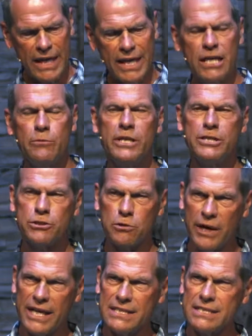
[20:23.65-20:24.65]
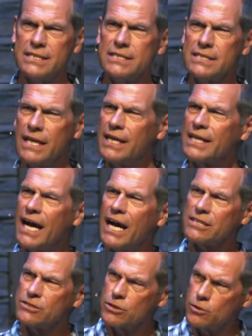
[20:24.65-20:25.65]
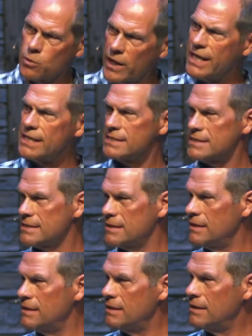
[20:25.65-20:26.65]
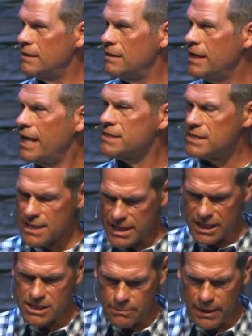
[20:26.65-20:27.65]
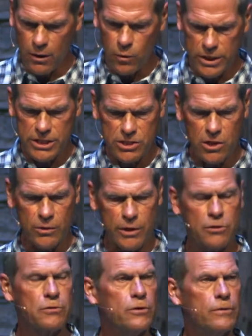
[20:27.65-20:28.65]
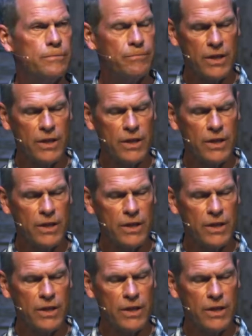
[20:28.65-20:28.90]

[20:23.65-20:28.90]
He retraces God's grace as he thinks about what he's going through.